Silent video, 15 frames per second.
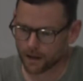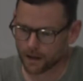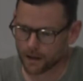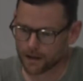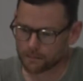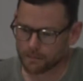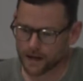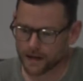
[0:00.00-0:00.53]

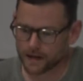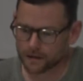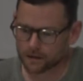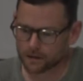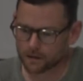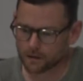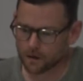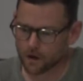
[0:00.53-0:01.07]
It might
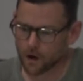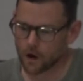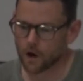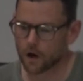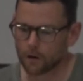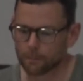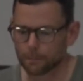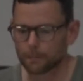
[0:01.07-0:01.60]

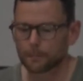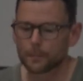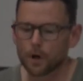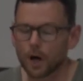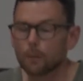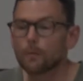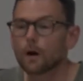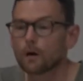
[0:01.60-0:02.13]

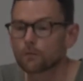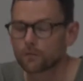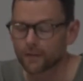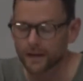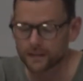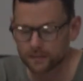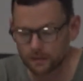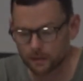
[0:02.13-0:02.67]
come off
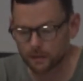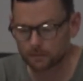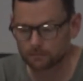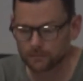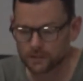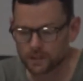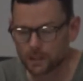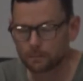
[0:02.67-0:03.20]
as a
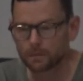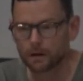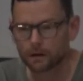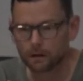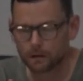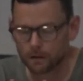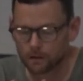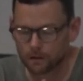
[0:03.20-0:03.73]
cheap
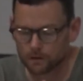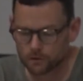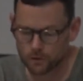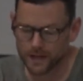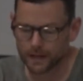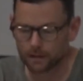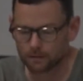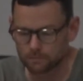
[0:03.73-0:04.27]

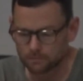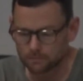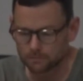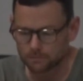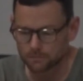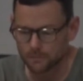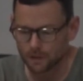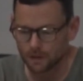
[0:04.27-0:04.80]
trick,
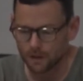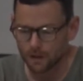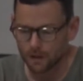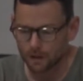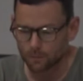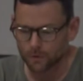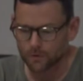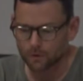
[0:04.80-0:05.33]

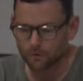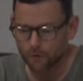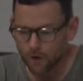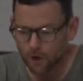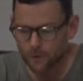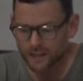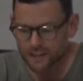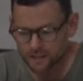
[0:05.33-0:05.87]
but the
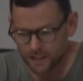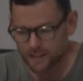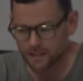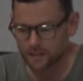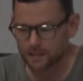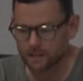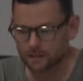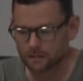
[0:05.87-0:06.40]
following
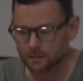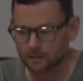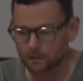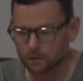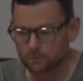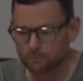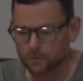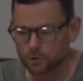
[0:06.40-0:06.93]
sentence
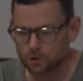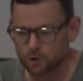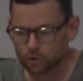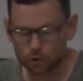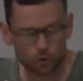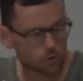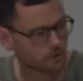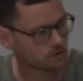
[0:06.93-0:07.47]
should
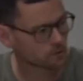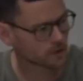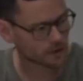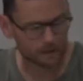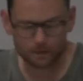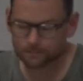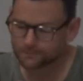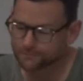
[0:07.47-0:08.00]
do the trick.
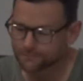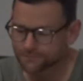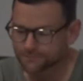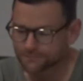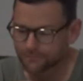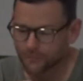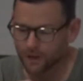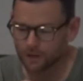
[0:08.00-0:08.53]

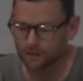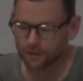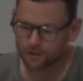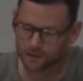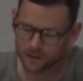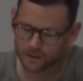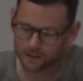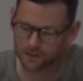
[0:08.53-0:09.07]
Not
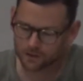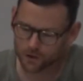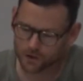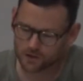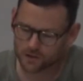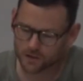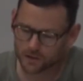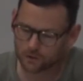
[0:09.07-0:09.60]
that the
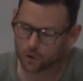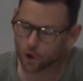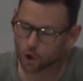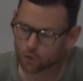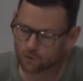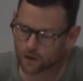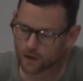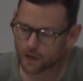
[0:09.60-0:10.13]
discussion is
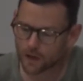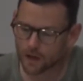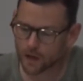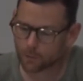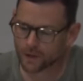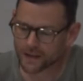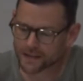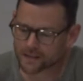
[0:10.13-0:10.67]
over,
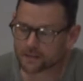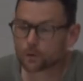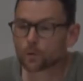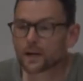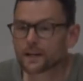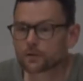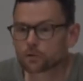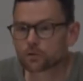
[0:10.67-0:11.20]
but it's a
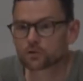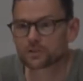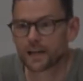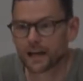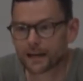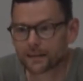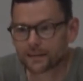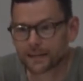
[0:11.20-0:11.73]
way to
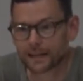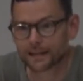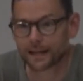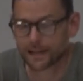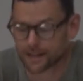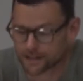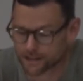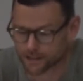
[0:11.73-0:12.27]
start the
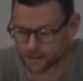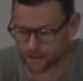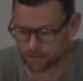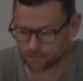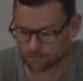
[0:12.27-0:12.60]
analysis.